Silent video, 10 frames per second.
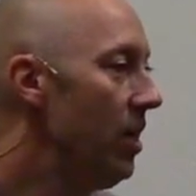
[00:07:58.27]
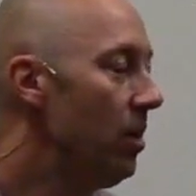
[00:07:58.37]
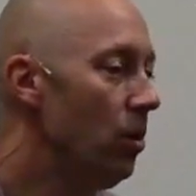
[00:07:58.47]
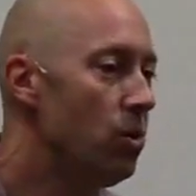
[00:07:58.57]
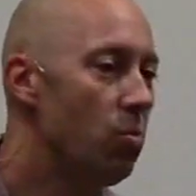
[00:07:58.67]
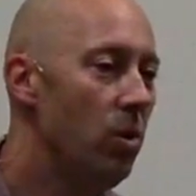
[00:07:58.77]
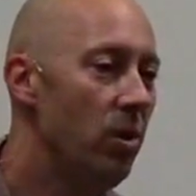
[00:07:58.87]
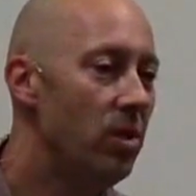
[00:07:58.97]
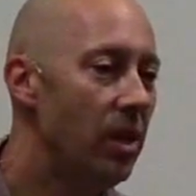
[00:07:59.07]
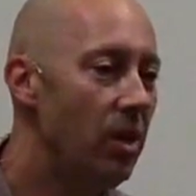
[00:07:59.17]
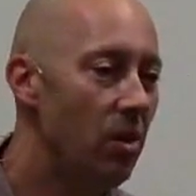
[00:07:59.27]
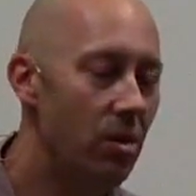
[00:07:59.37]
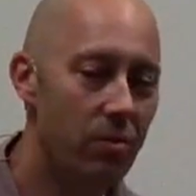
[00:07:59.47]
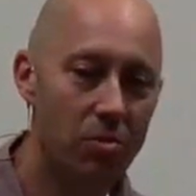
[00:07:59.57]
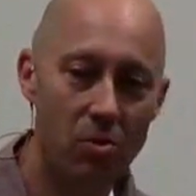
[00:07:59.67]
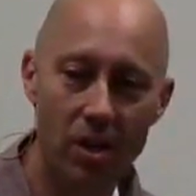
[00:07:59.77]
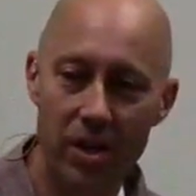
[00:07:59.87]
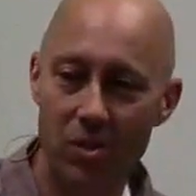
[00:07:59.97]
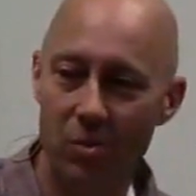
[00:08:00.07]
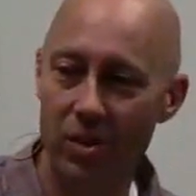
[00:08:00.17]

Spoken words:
of those words that he heard from Christ when